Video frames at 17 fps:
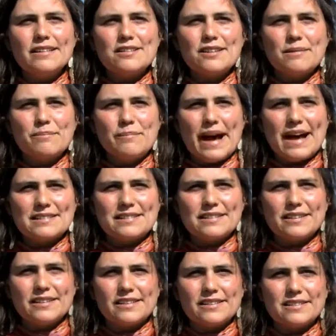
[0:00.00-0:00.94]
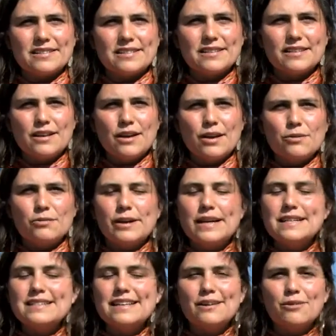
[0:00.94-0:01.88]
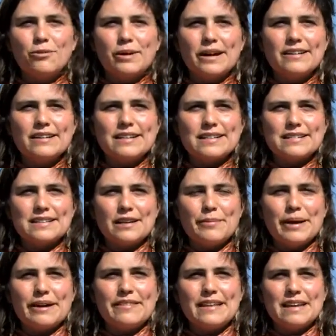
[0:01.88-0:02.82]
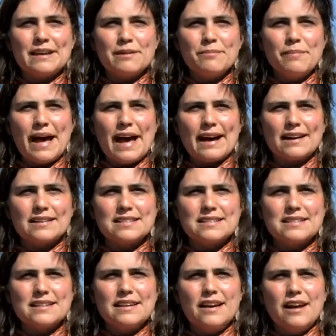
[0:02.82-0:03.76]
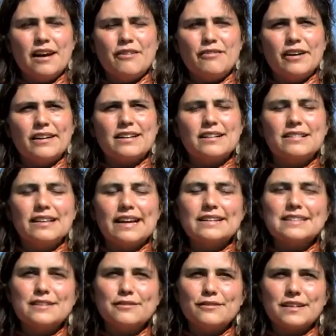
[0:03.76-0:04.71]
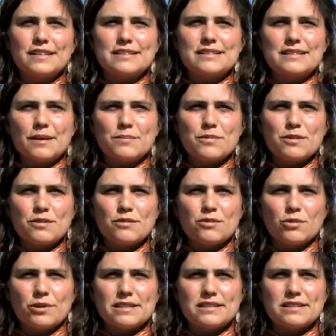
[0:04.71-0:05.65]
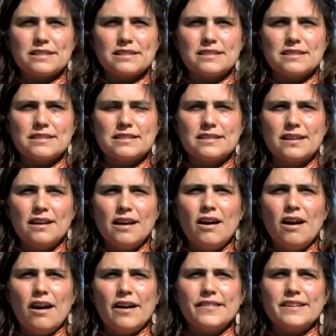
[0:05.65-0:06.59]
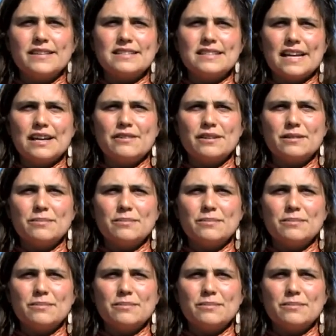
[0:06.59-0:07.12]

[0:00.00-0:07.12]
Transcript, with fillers: ambassadors, raising awareness about the impacts of our collective consumption choices on the sacred